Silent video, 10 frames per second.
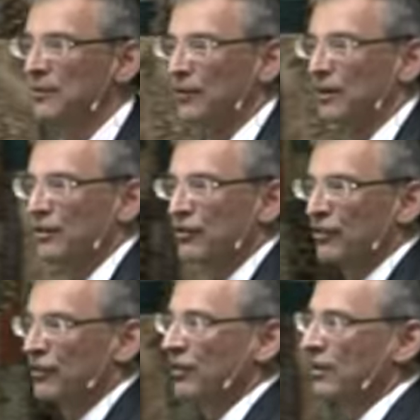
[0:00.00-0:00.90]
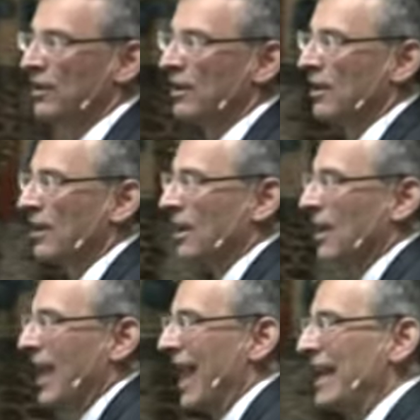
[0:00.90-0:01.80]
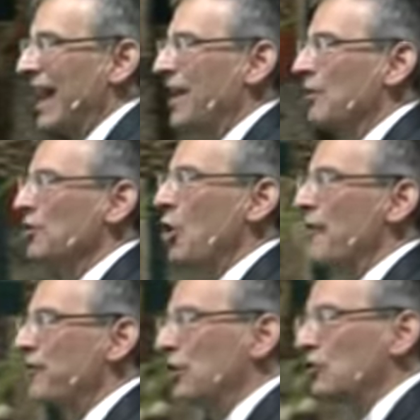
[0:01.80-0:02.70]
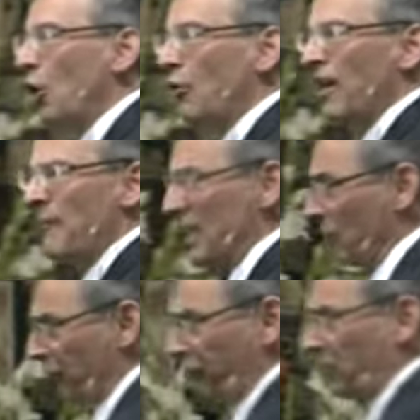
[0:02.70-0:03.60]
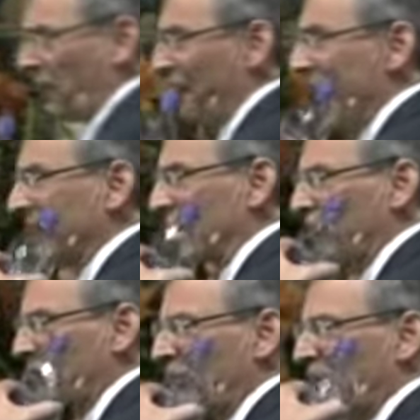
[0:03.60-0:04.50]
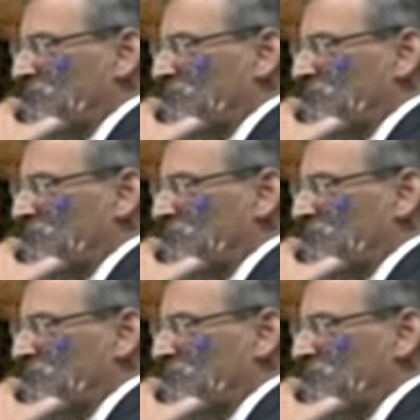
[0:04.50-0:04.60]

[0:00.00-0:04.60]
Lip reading: the universe. And I don't know if you don't, the fact that